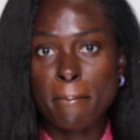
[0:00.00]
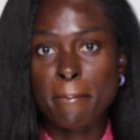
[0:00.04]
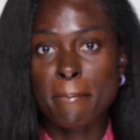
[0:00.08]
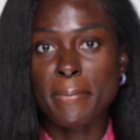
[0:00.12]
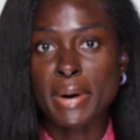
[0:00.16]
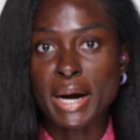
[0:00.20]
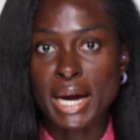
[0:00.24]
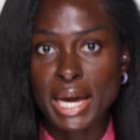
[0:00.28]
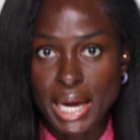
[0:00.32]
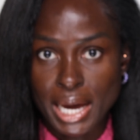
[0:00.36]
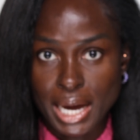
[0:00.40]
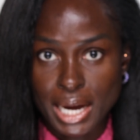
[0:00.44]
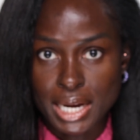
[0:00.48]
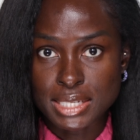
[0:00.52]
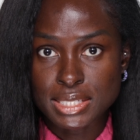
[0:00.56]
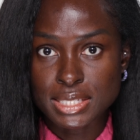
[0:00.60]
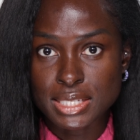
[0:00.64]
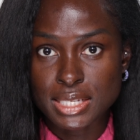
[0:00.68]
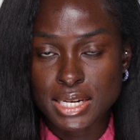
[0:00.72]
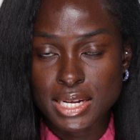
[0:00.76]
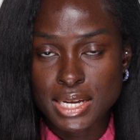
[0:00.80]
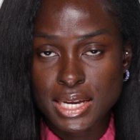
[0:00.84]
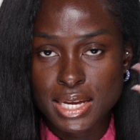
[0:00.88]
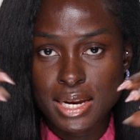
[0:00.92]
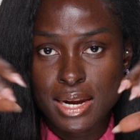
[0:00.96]
by
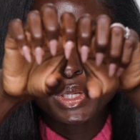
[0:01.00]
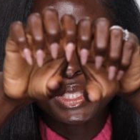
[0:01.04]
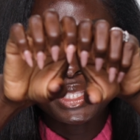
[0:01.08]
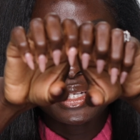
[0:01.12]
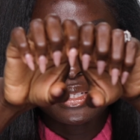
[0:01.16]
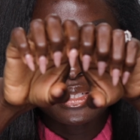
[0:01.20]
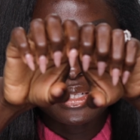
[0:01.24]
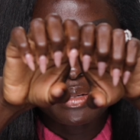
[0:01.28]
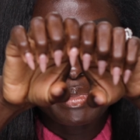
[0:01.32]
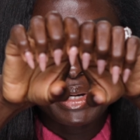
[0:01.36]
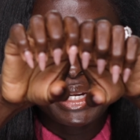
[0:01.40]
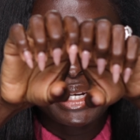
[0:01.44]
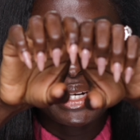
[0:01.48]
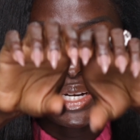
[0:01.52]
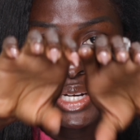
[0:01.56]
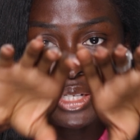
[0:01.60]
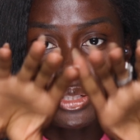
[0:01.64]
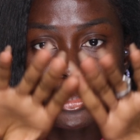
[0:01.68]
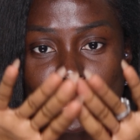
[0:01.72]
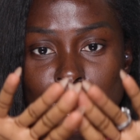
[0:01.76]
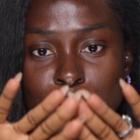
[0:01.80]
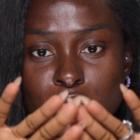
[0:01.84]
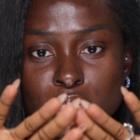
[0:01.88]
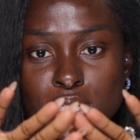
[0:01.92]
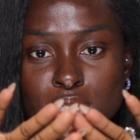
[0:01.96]
accident, but these are my
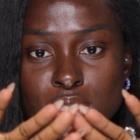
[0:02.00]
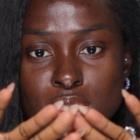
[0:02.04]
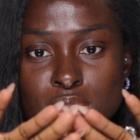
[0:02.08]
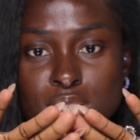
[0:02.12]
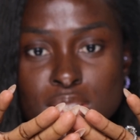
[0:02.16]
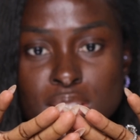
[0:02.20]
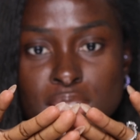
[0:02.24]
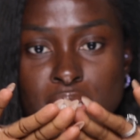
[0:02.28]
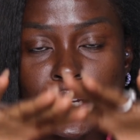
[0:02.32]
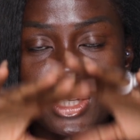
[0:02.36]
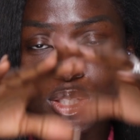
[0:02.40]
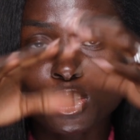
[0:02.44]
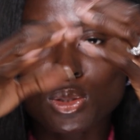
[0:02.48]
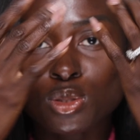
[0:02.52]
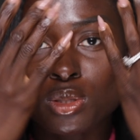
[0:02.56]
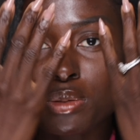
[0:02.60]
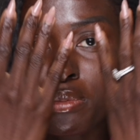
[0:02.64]
natural nails and I do